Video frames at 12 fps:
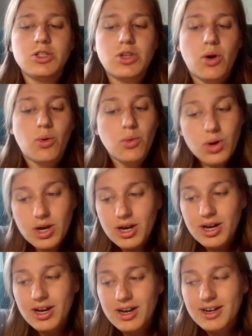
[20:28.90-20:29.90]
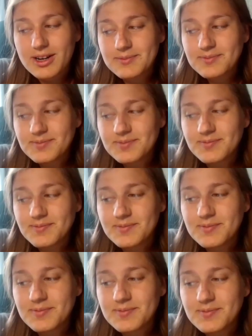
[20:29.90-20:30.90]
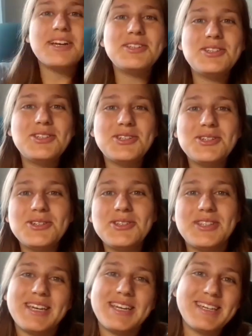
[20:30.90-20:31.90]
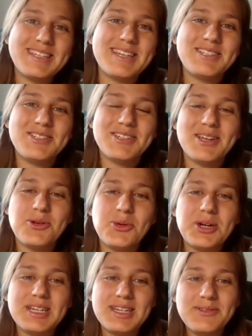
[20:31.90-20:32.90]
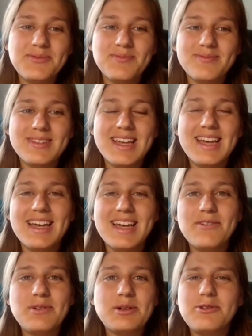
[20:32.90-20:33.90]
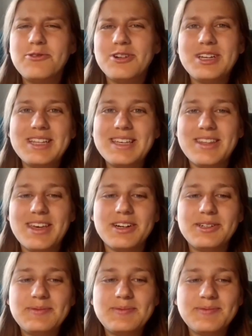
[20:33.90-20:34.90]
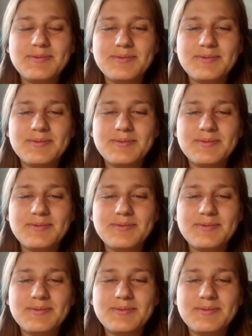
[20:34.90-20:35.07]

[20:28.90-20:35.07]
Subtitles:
So better not to think that you can work very freely there.